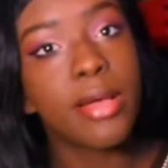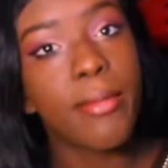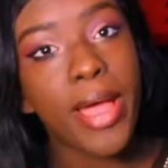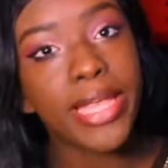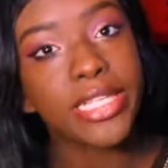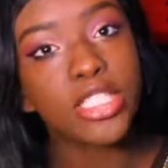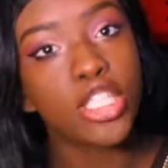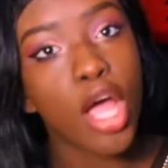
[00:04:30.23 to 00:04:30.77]

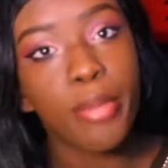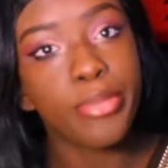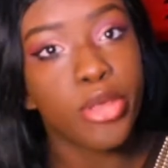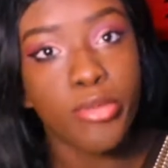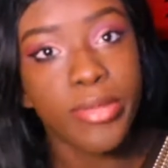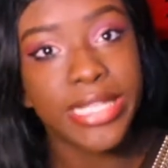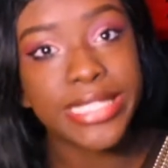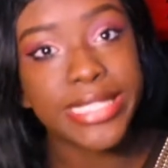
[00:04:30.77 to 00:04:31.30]
somebody stop
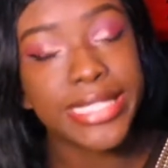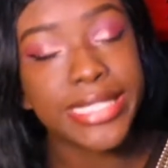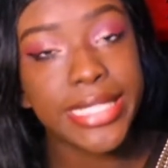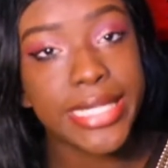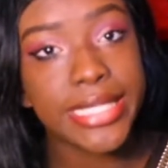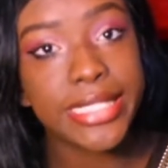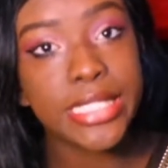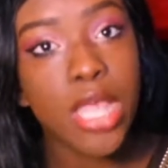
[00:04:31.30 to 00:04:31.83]
you
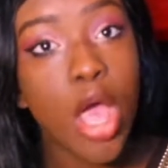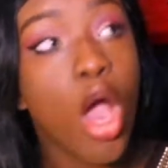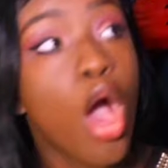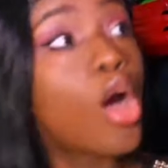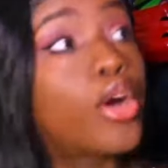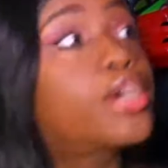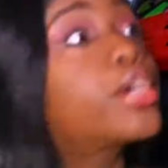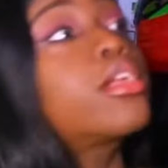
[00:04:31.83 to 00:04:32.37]
mid-sentence?
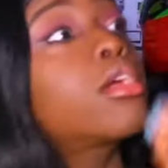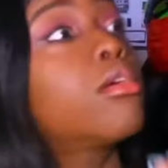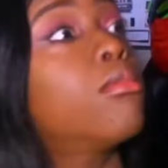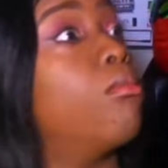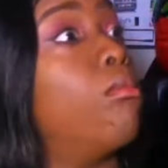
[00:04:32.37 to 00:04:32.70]
Okay.